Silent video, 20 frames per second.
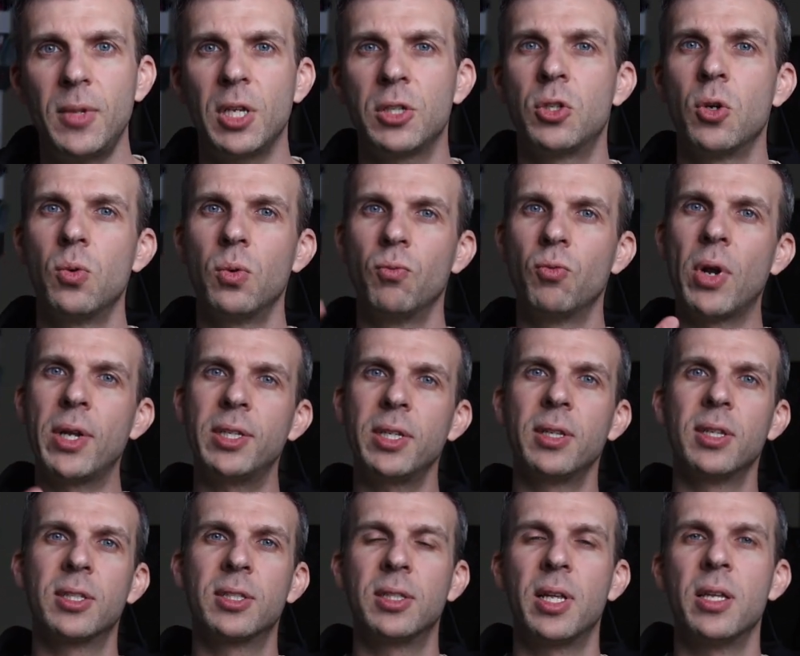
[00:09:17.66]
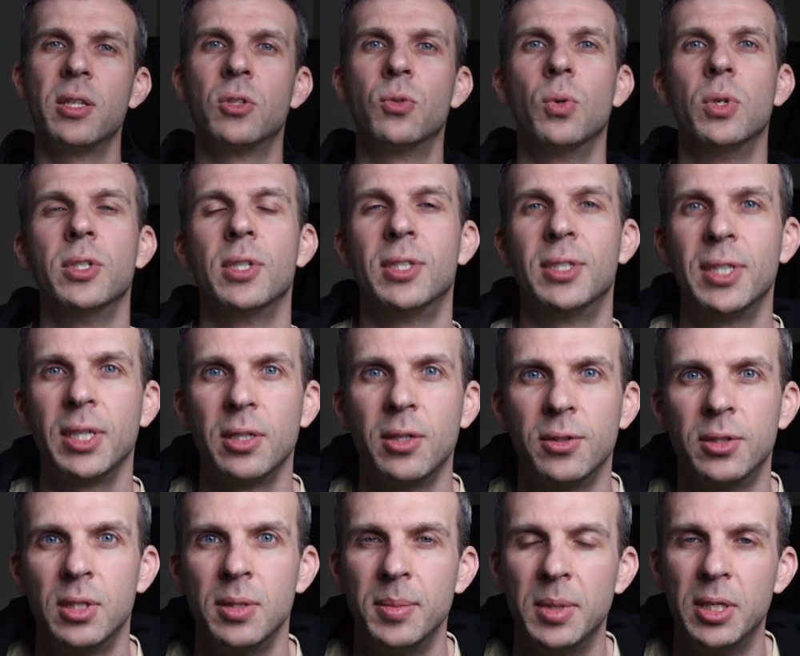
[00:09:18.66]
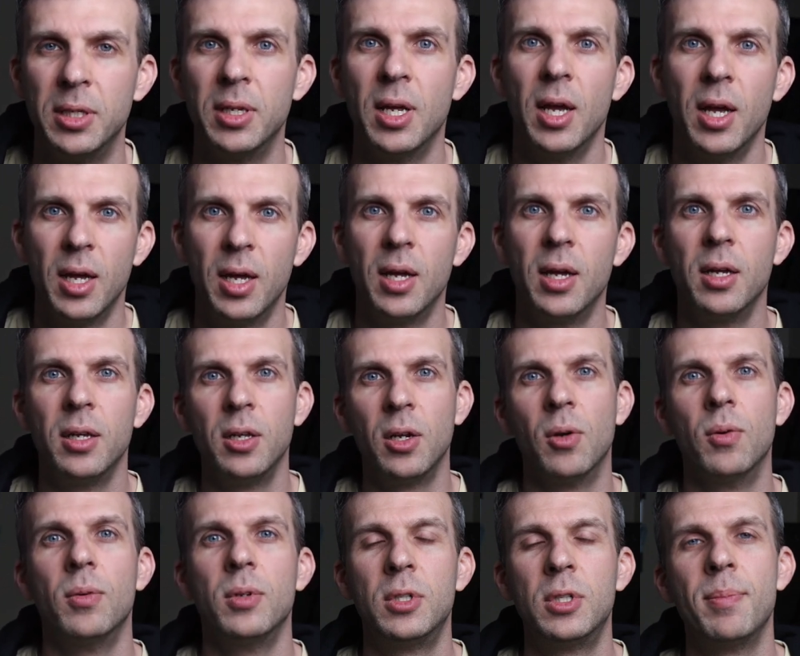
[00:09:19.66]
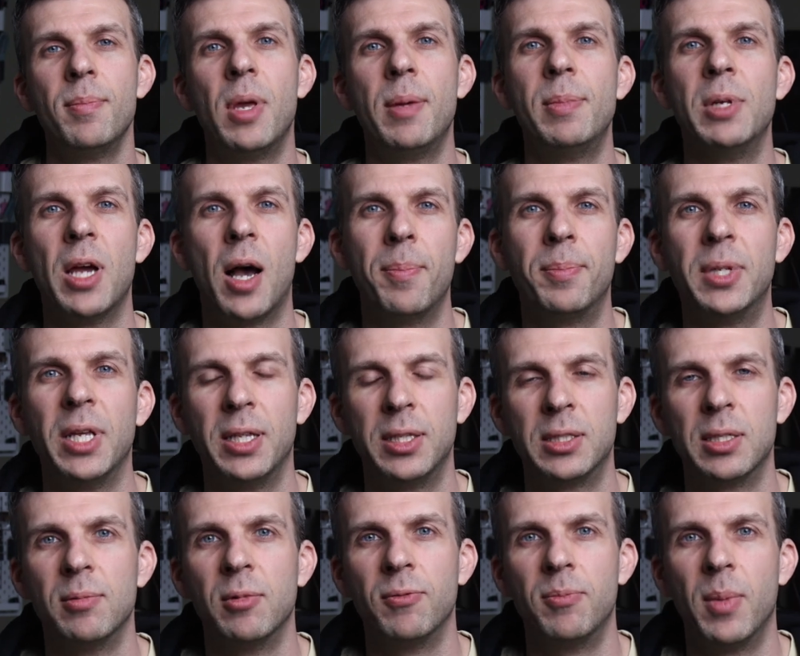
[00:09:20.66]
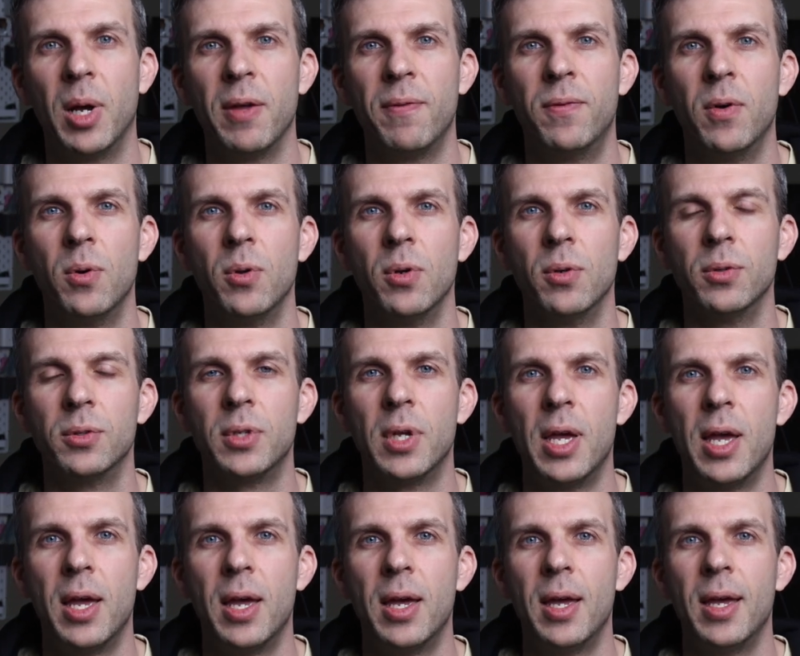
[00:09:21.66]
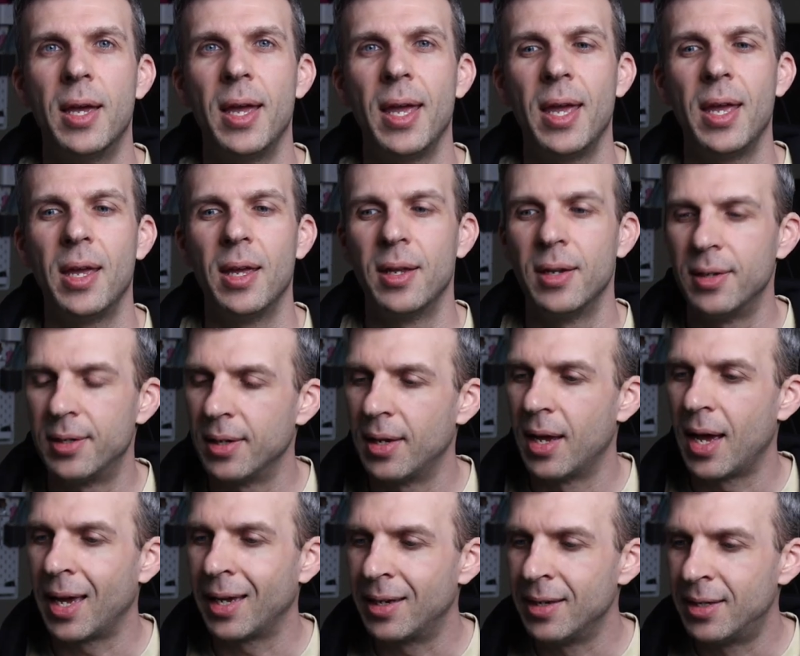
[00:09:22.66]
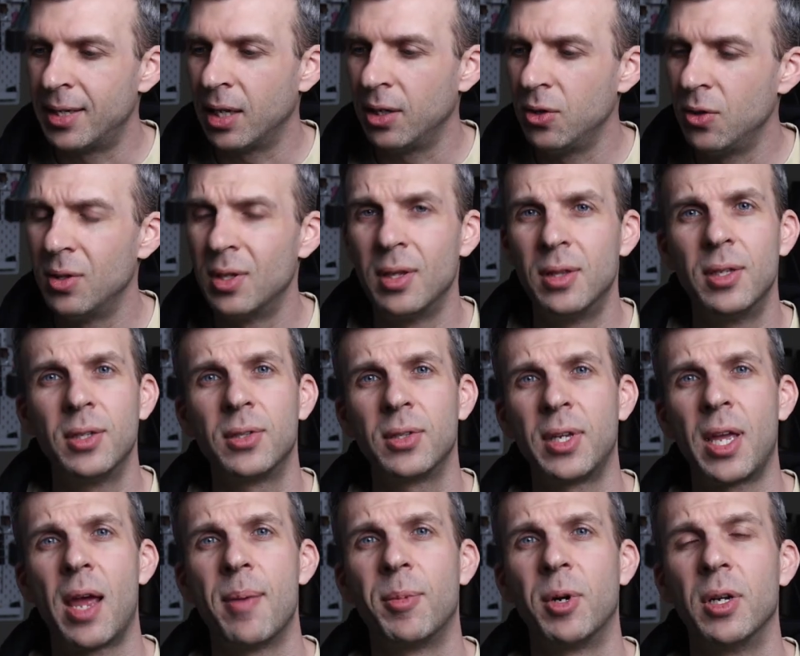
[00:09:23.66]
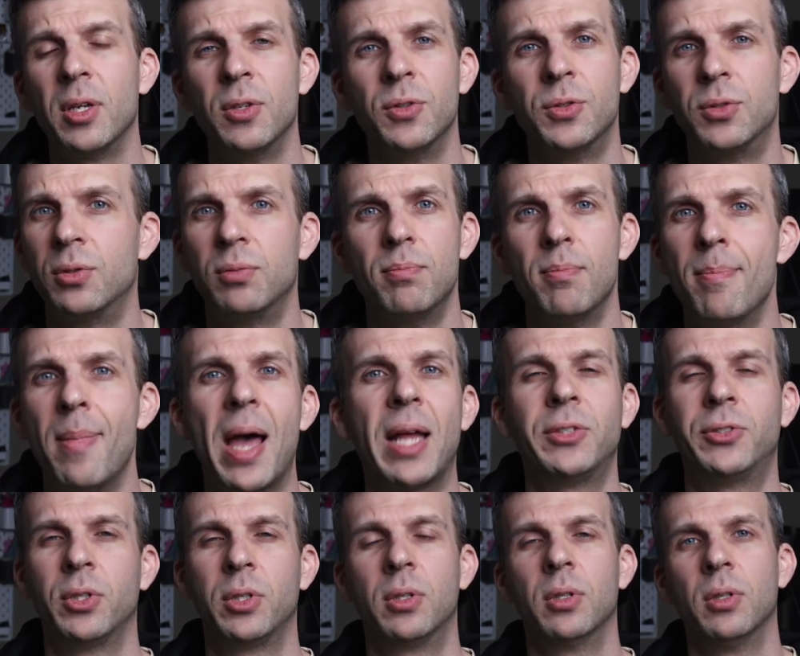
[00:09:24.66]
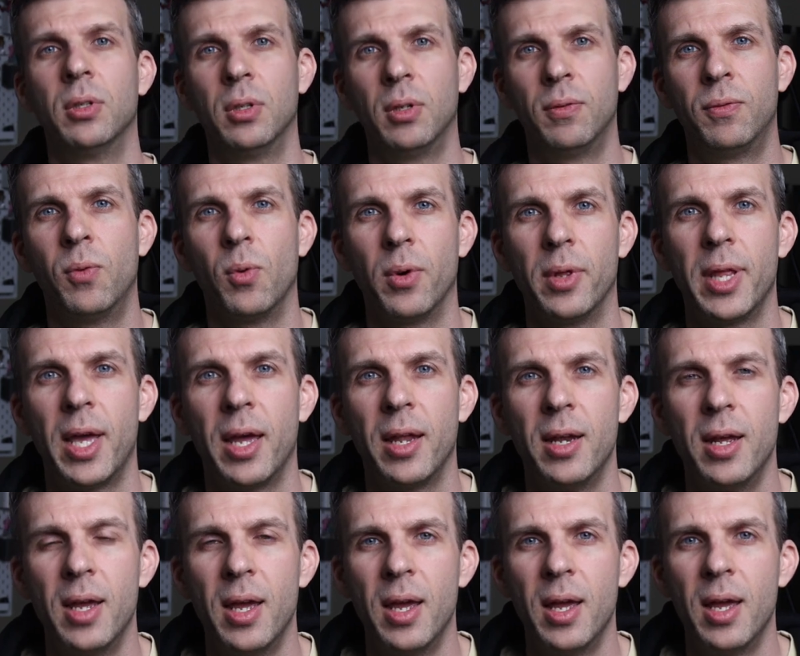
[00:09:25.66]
So renting this lens was a signal to me, to maybe update some of my photos. And I can tell you that this camera is magical for that.